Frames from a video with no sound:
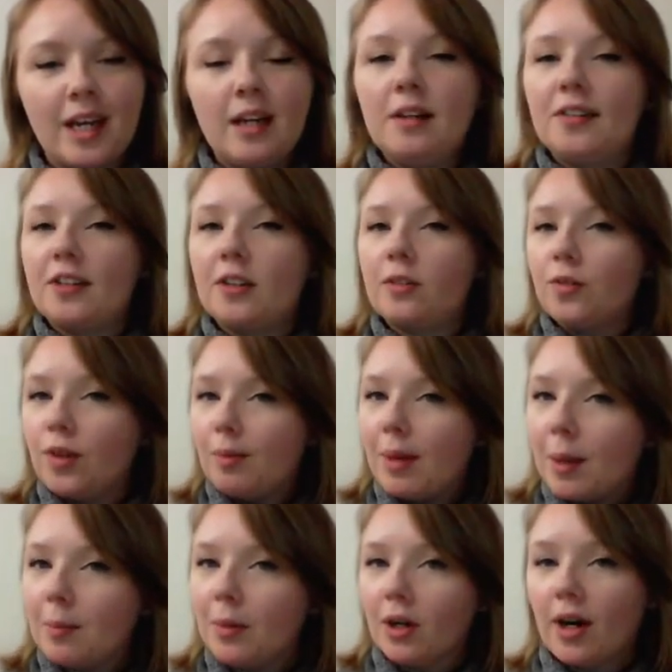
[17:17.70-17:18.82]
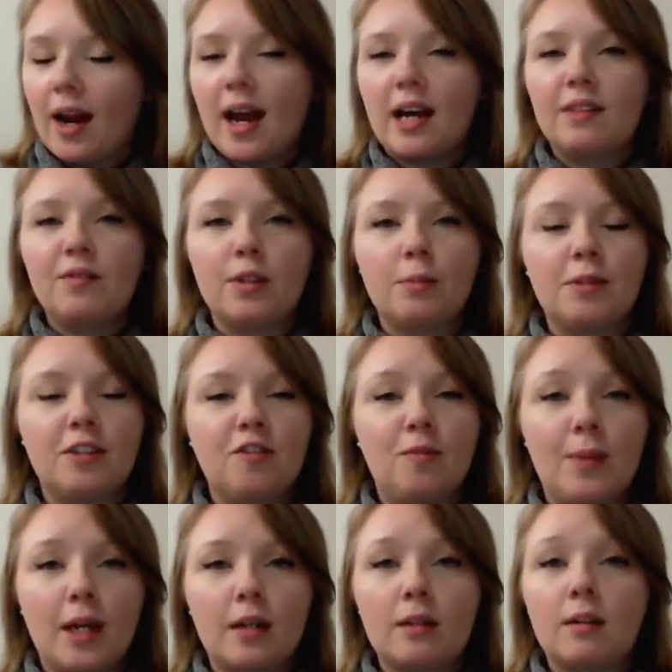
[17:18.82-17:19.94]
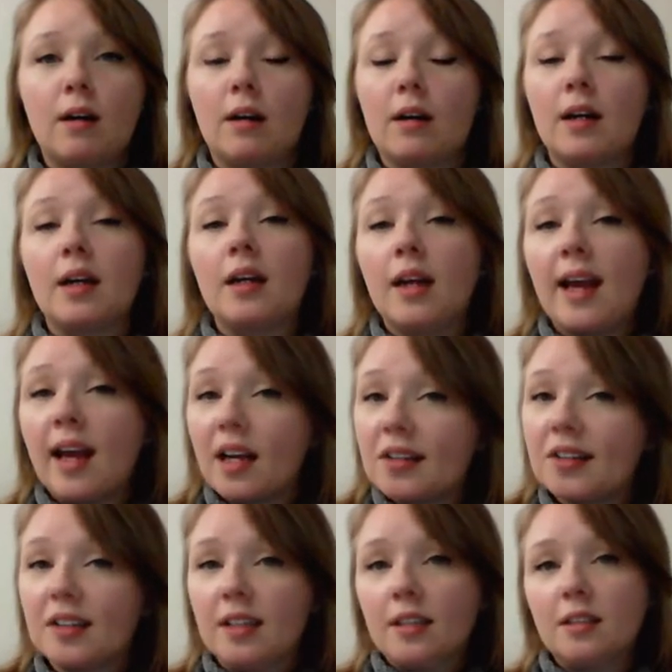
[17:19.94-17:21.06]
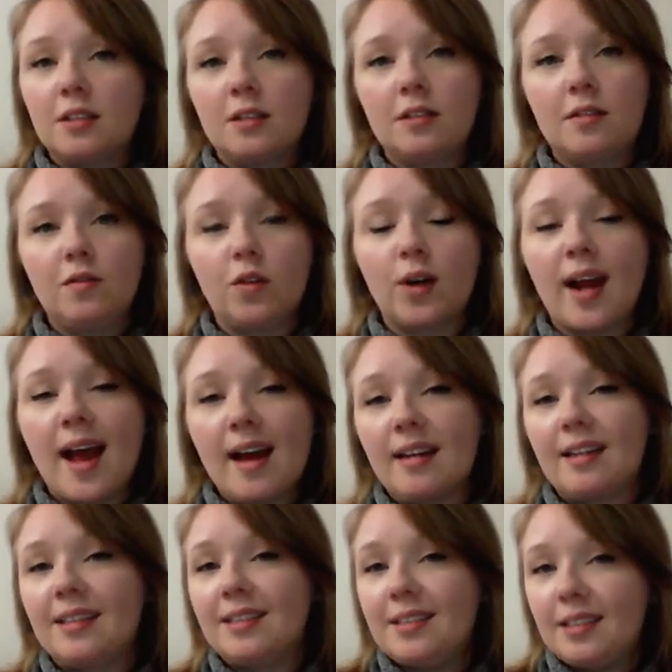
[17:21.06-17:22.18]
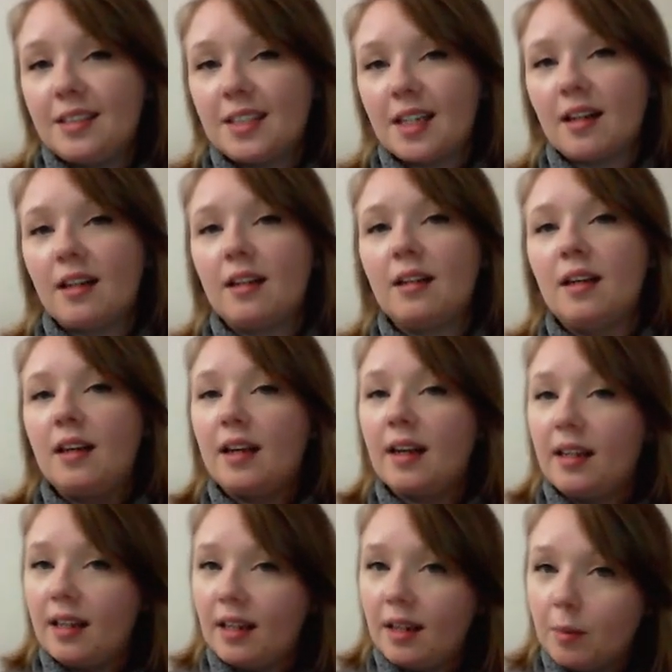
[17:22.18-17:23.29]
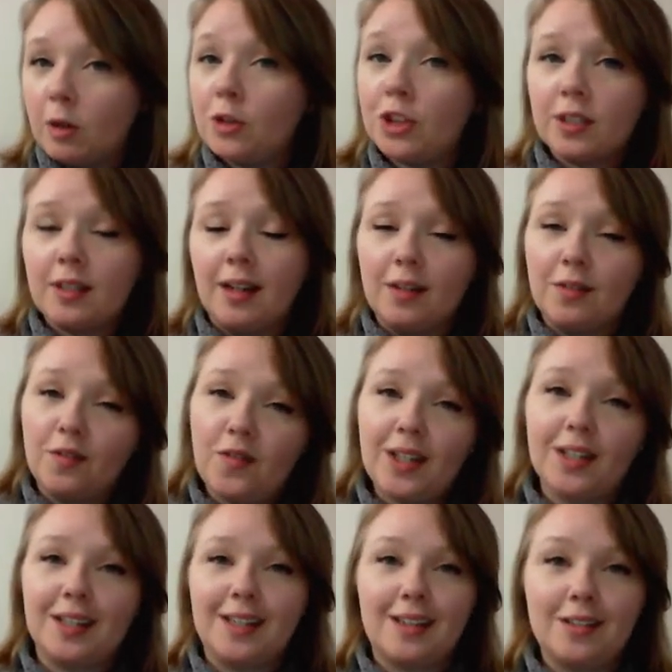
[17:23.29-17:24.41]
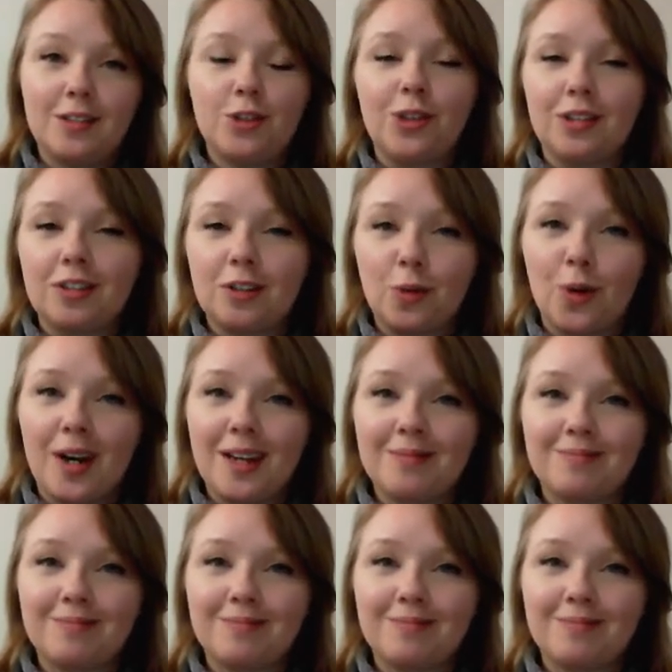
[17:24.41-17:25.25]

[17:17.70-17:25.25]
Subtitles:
So remember, adverbs of manner are excellent for adding detail, emotion, and feeling to your story.